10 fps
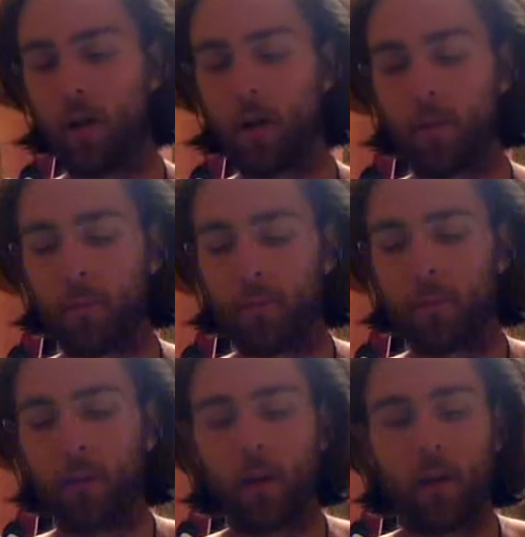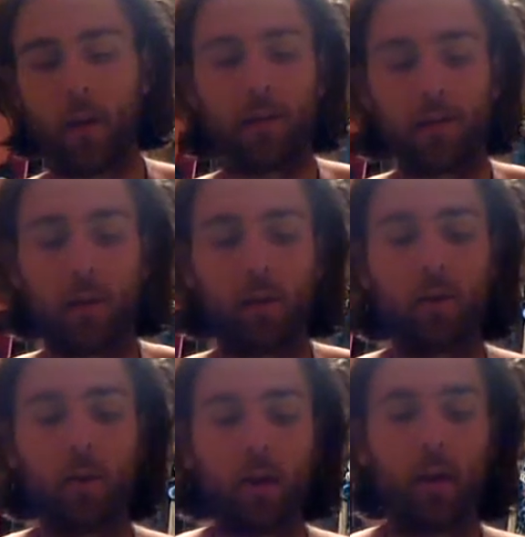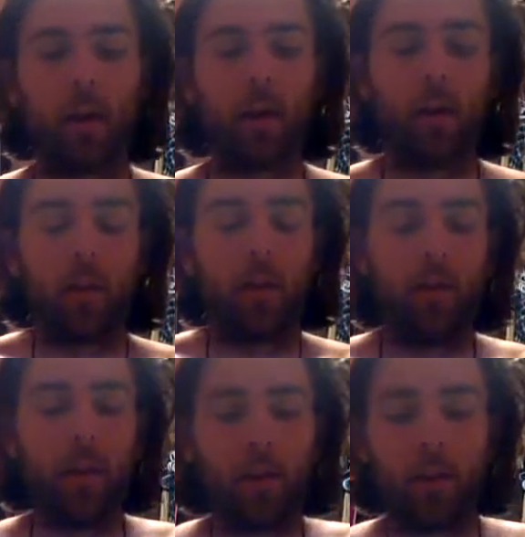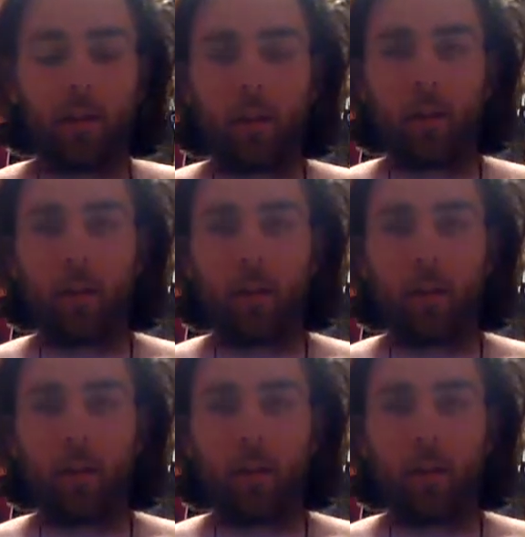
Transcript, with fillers: oh, and so the